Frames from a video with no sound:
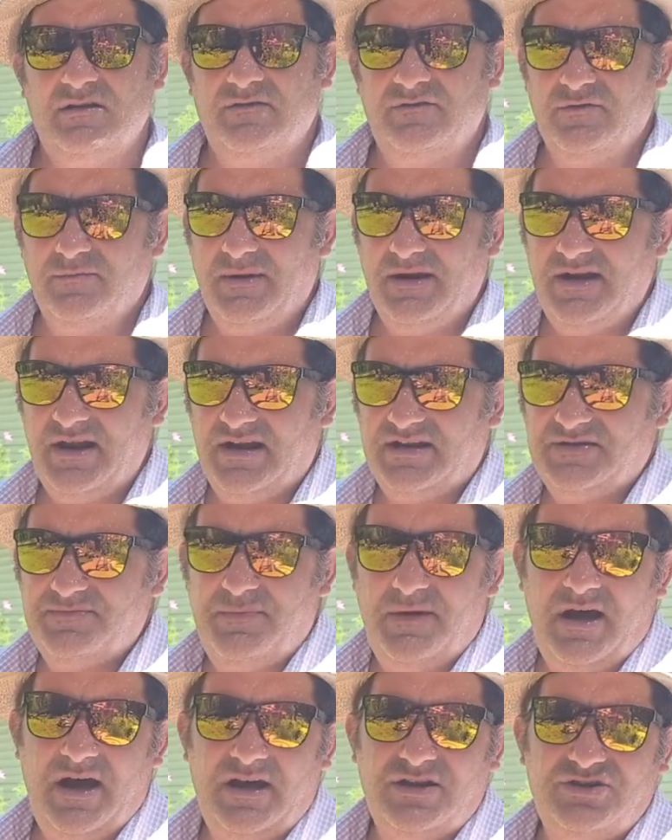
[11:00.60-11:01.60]
for my next
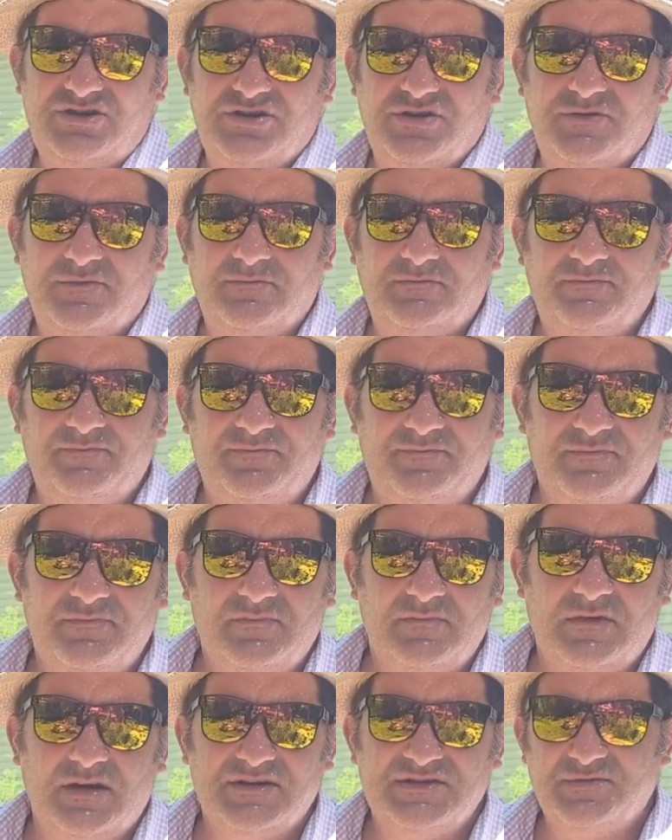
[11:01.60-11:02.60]
batch,
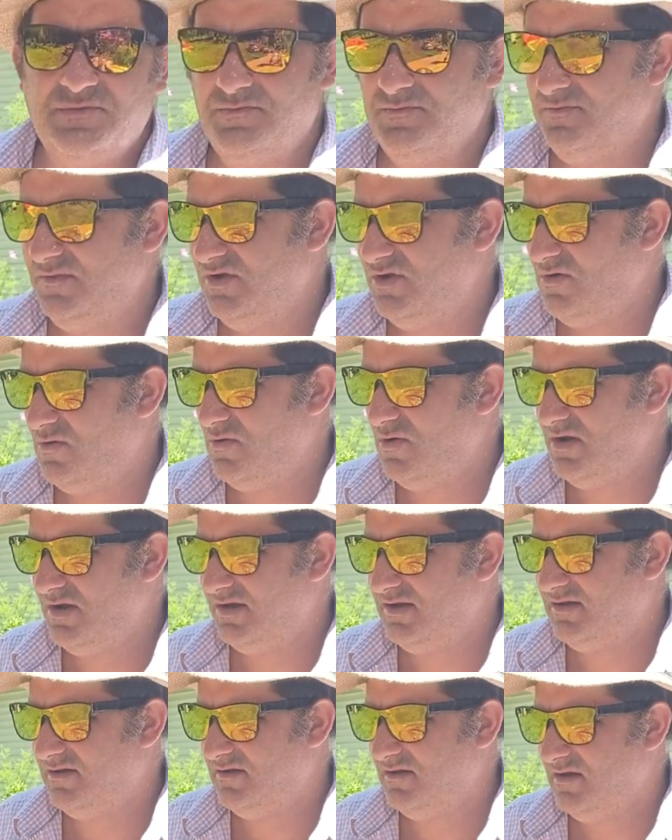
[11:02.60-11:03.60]
because you don't
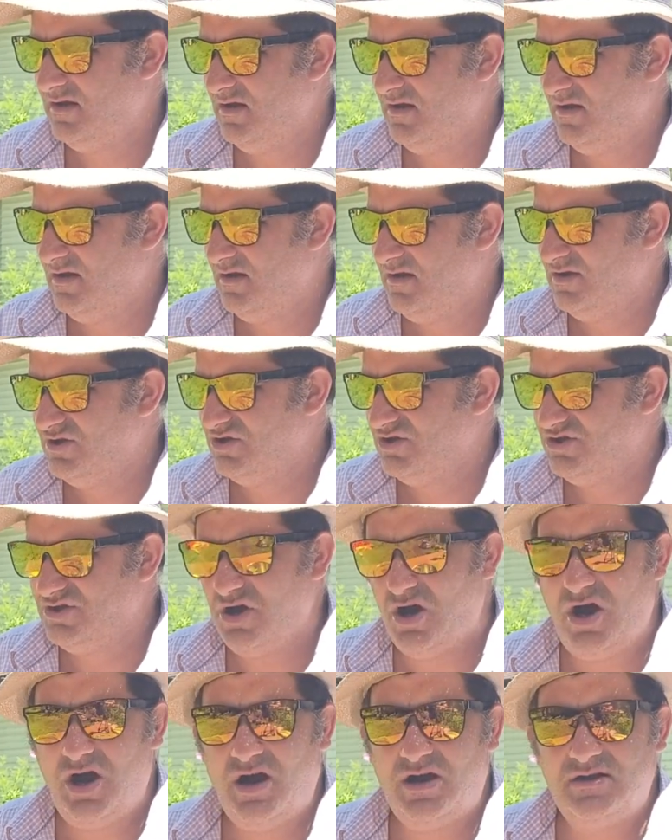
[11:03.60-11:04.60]
want to
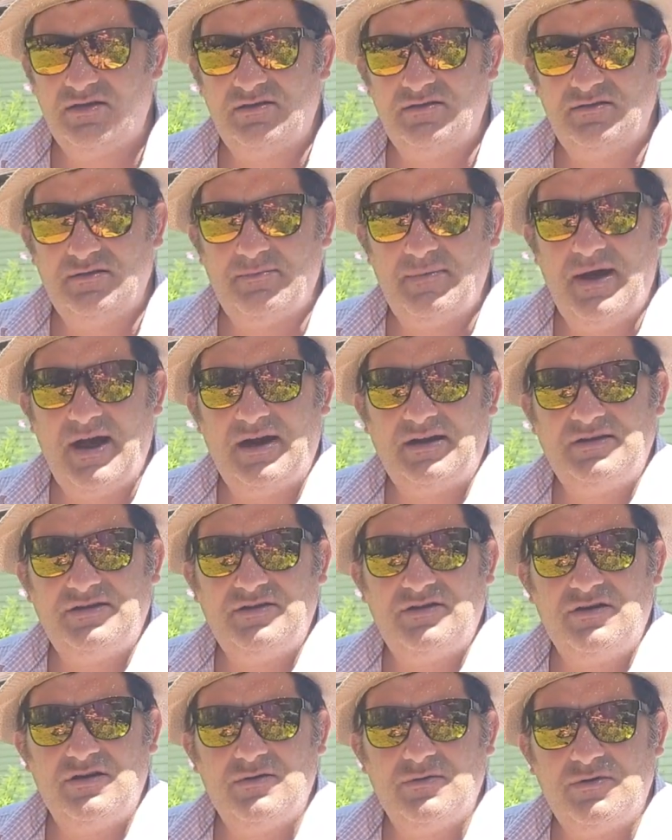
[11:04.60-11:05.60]
shock the
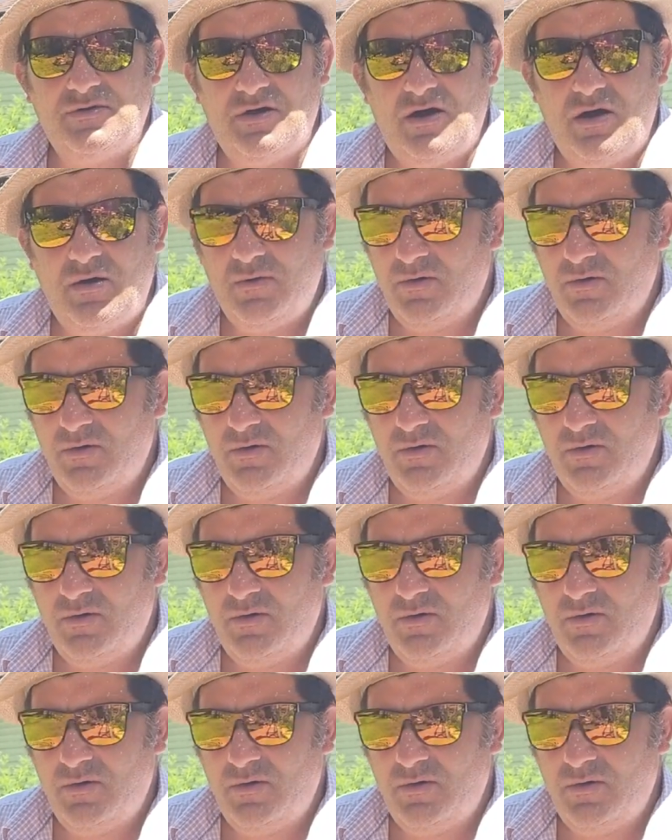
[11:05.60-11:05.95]
bacteria with hot